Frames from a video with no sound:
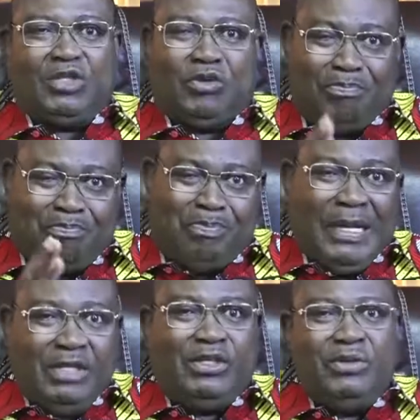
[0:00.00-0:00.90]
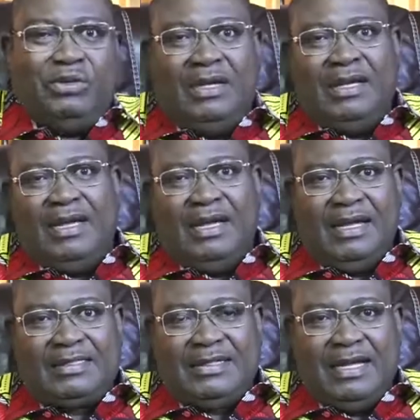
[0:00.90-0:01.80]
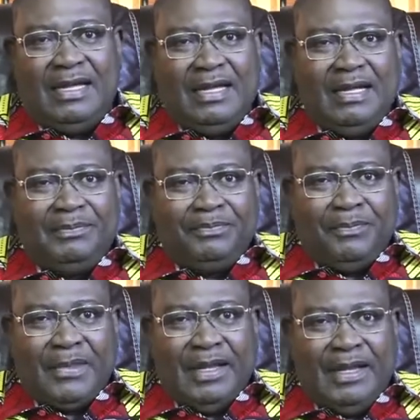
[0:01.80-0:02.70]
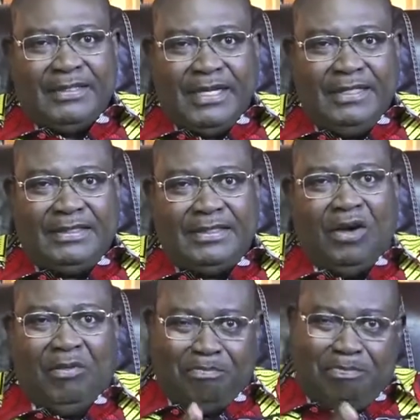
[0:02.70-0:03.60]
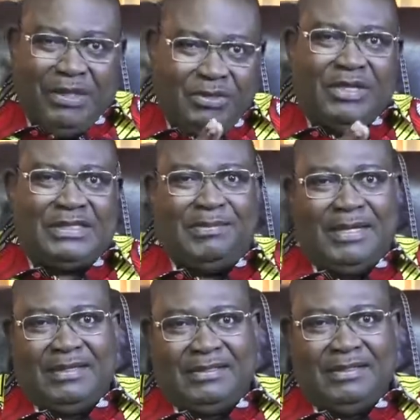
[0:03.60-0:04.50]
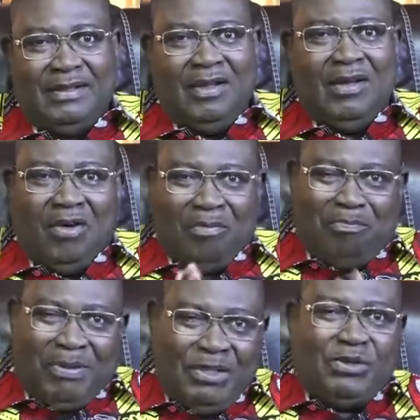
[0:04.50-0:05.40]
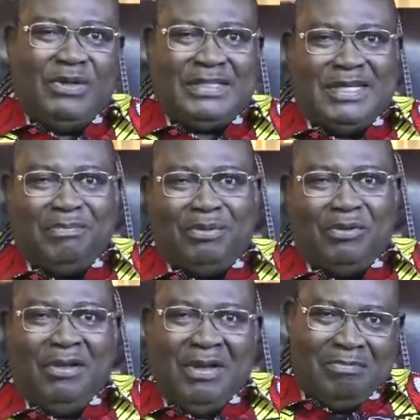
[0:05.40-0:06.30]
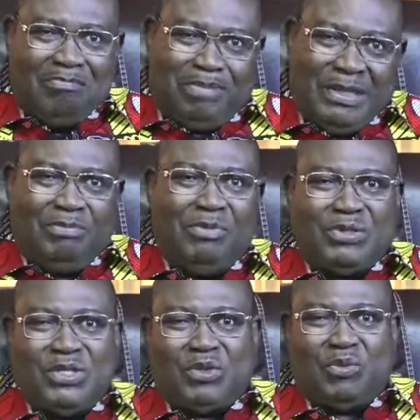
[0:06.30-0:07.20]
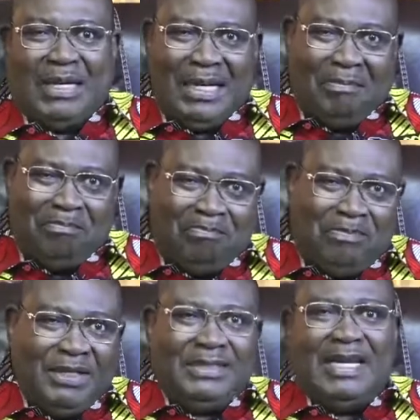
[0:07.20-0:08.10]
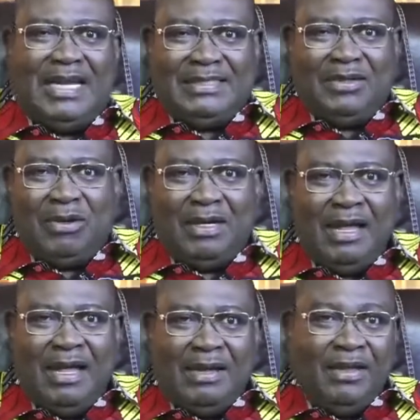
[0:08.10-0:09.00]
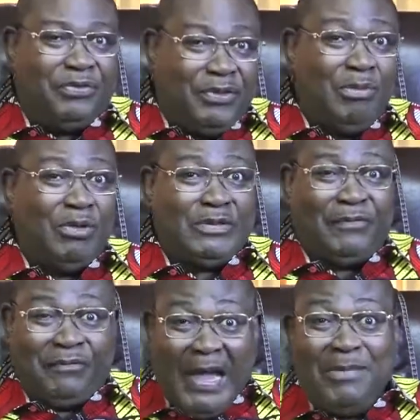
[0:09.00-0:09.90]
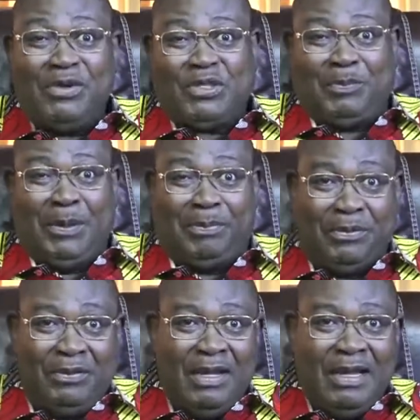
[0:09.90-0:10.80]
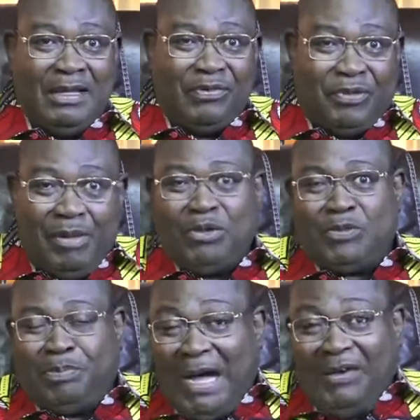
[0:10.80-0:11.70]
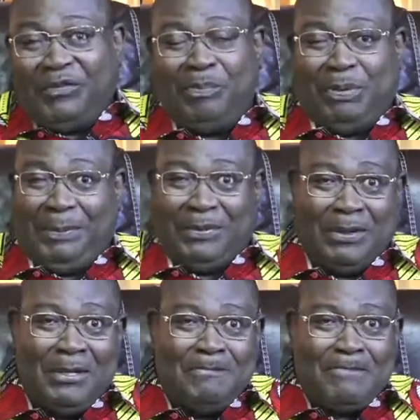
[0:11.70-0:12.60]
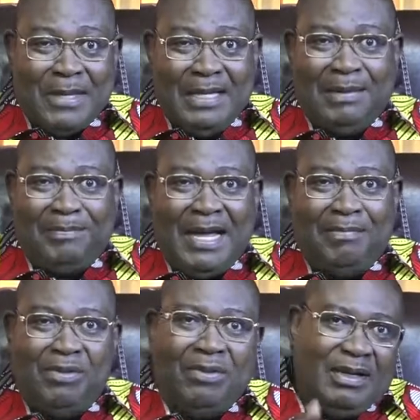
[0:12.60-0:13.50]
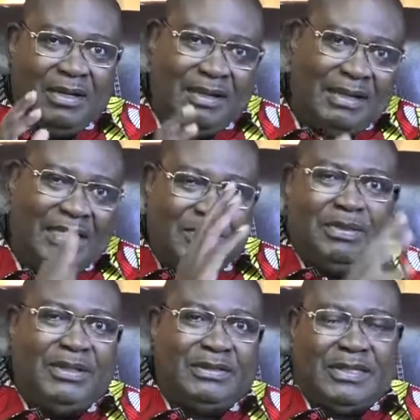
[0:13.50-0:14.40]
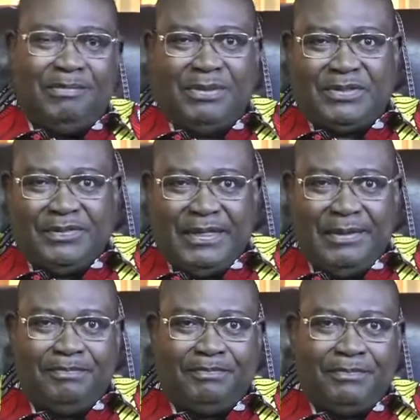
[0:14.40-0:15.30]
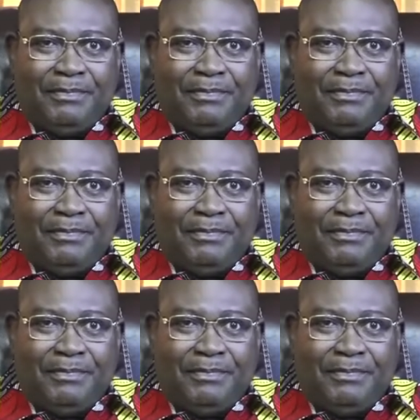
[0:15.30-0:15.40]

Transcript: is to build you a tent, or build you a tabernacle, or build you a temple, build Moses one, and build Elijah one. The three most famous people, the three most powerful people in the Bible, let's build temples for them.